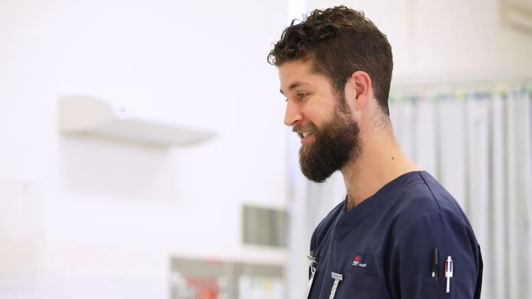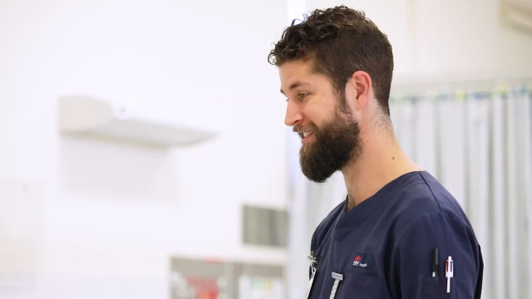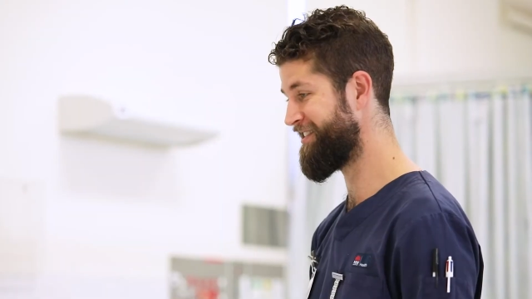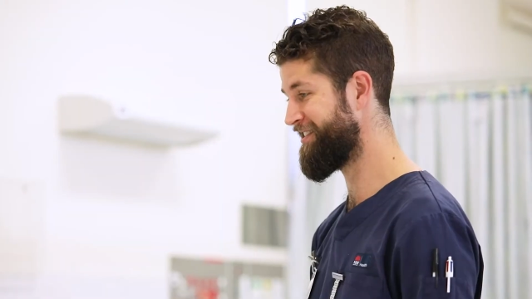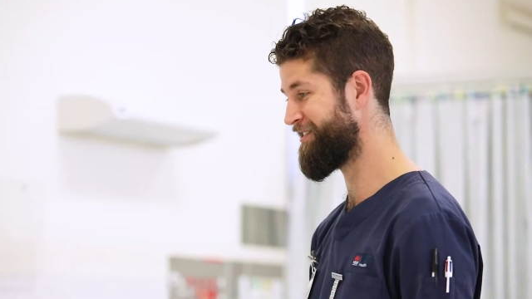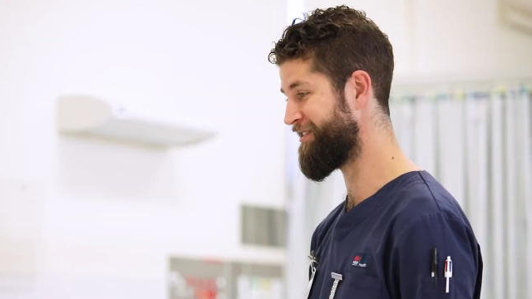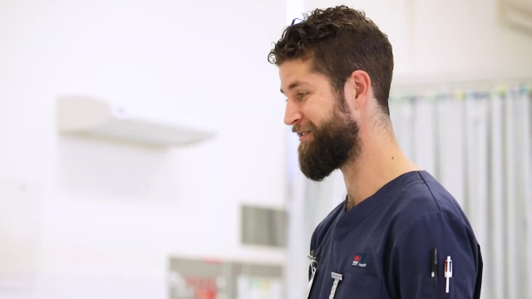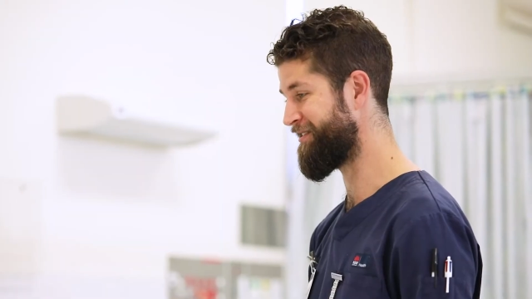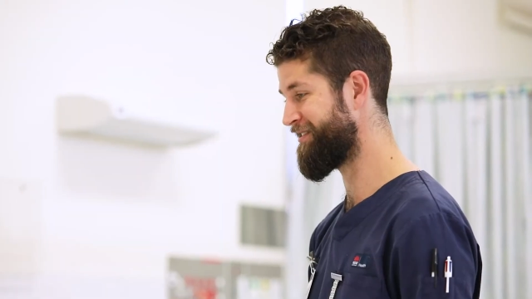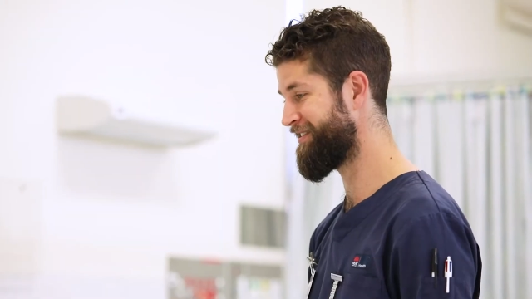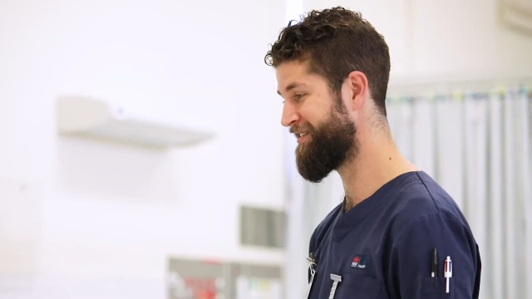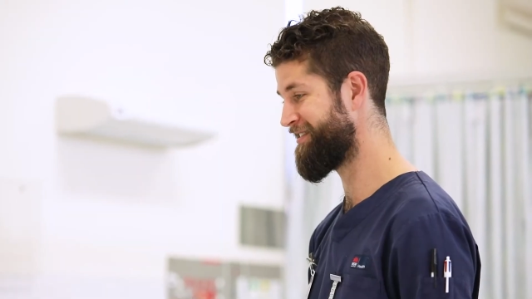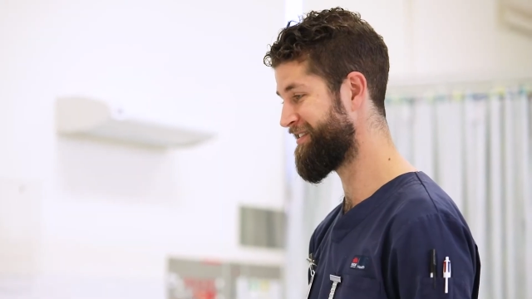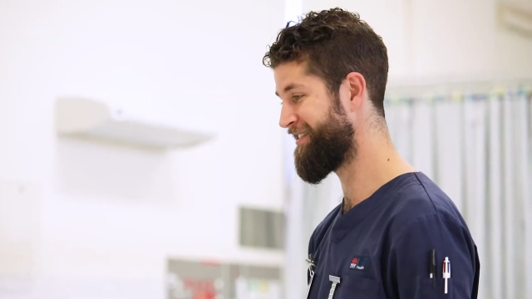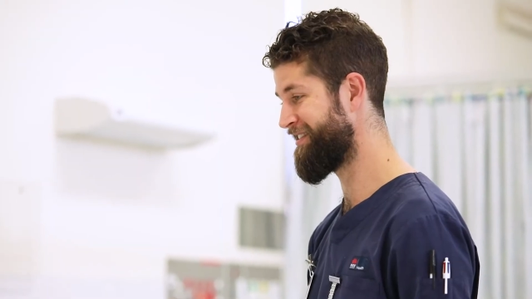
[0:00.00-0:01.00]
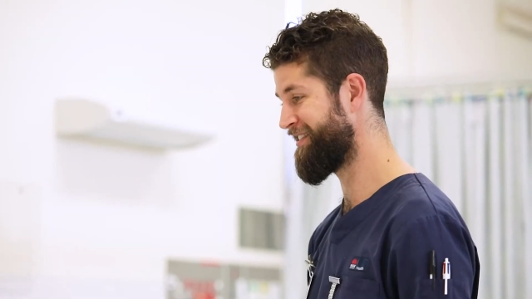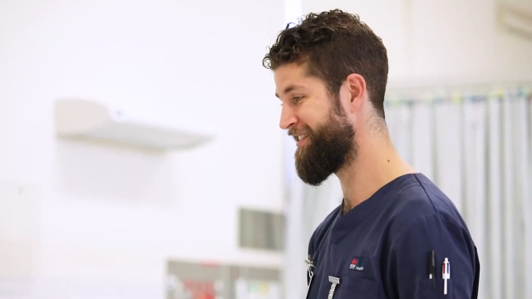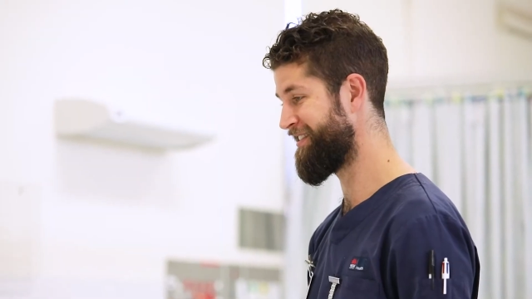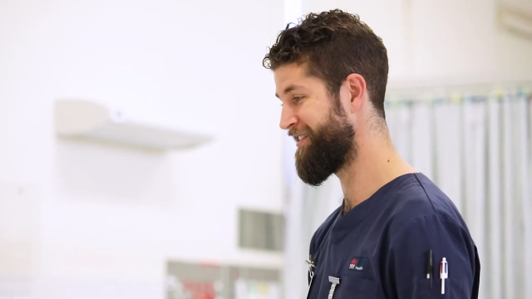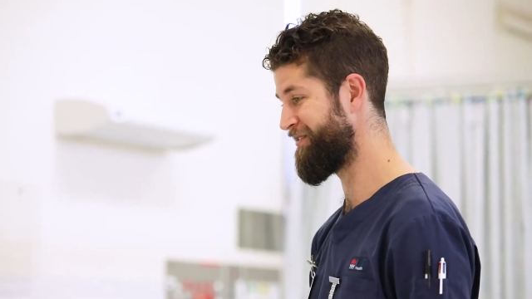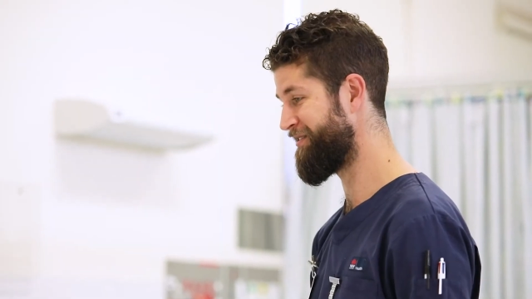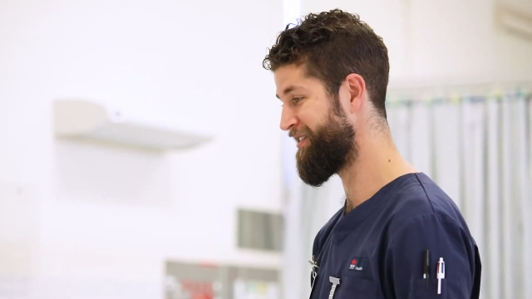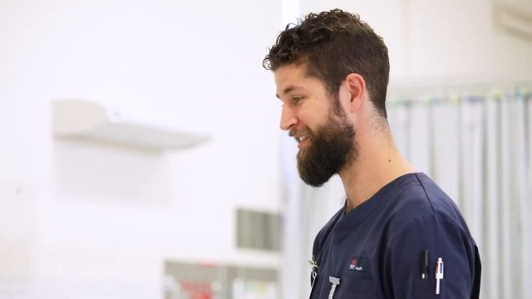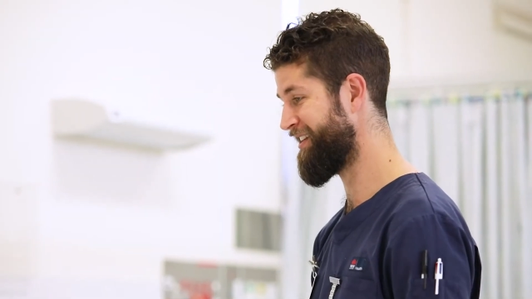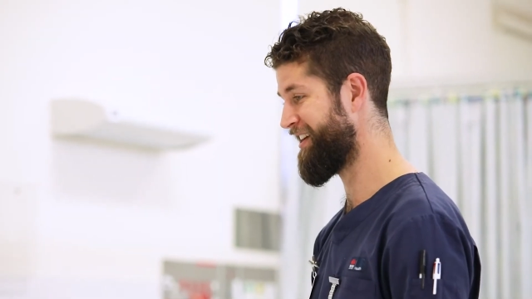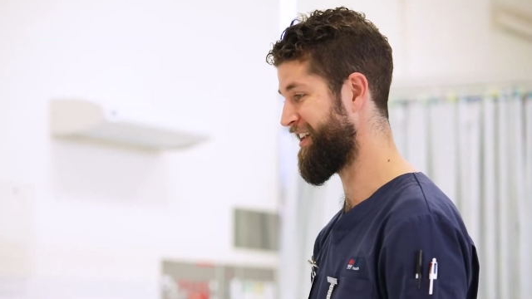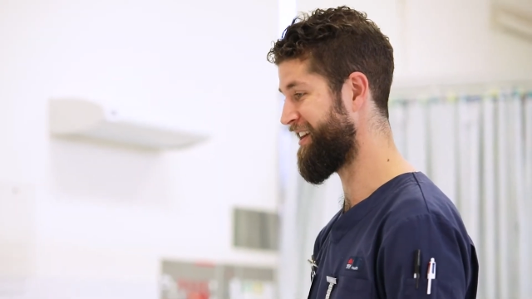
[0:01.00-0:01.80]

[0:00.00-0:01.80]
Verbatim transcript: Did many you? years ago. Right.